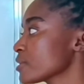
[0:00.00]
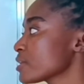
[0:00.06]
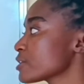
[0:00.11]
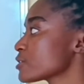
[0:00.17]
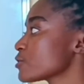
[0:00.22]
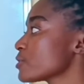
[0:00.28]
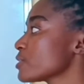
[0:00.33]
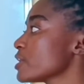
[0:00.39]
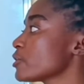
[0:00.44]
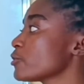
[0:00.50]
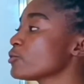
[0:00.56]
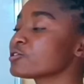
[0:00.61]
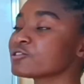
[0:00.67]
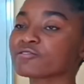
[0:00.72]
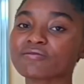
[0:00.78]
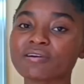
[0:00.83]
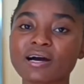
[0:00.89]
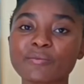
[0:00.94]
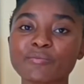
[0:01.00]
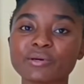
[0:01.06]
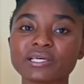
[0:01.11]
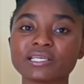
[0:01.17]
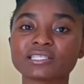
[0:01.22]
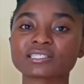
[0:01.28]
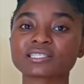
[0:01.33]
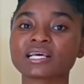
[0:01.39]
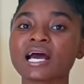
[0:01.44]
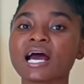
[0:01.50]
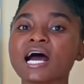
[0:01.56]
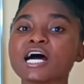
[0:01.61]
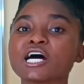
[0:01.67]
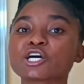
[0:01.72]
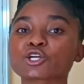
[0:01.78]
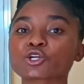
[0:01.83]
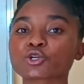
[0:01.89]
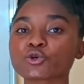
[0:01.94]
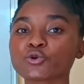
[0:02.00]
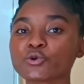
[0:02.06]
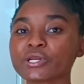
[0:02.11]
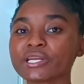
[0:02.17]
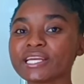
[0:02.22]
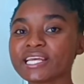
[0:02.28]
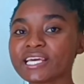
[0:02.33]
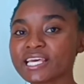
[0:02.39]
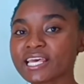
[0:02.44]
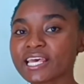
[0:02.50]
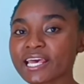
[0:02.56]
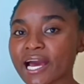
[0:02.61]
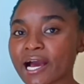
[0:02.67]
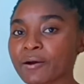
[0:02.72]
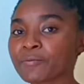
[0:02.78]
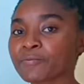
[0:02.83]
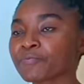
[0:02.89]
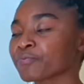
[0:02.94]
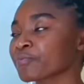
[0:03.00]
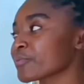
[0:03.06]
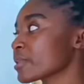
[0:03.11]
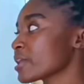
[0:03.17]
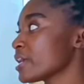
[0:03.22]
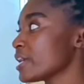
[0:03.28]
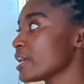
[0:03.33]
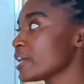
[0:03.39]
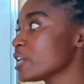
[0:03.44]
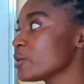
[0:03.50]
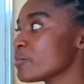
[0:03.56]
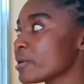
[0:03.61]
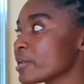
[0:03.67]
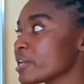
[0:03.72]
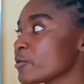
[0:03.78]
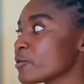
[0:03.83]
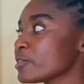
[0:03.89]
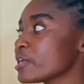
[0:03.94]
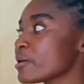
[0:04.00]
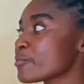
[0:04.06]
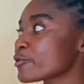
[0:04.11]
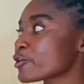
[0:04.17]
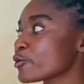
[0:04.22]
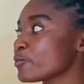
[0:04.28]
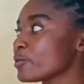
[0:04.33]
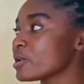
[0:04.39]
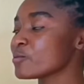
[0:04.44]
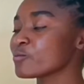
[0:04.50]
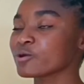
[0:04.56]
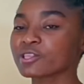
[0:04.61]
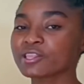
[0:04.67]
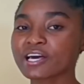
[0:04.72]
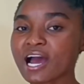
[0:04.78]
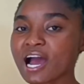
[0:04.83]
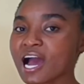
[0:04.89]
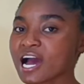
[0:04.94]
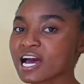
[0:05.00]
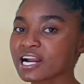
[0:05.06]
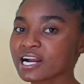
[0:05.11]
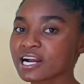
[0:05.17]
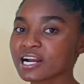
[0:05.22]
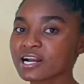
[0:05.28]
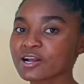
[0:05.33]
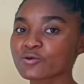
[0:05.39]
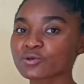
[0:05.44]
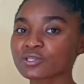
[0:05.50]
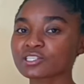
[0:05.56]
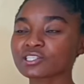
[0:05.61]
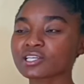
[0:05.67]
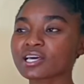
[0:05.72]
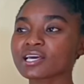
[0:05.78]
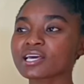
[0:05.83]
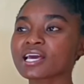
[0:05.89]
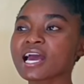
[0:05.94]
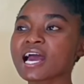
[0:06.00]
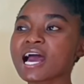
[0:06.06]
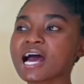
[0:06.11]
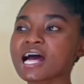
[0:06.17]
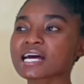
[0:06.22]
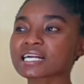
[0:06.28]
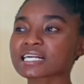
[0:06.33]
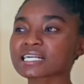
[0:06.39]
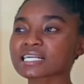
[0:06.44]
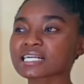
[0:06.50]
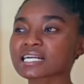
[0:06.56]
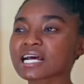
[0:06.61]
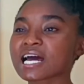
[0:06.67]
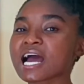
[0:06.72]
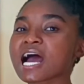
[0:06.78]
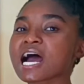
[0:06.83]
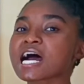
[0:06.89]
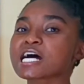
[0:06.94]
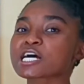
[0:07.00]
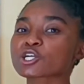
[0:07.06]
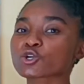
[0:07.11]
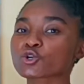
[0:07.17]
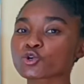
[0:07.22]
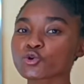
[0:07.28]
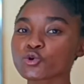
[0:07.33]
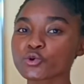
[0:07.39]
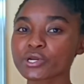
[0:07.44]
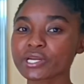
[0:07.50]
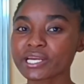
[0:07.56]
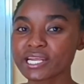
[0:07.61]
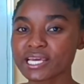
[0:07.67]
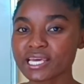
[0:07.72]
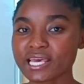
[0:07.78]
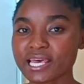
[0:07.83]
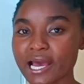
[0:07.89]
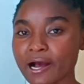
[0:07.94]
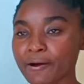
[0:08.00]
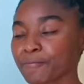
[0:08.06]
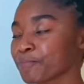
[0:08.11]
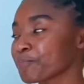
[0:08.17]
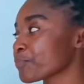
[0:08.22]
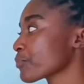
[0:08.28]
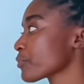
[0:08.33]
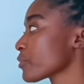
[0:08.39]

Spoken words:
So the root verb is rudia. Anybody with a problem with R, we say r. Rudia.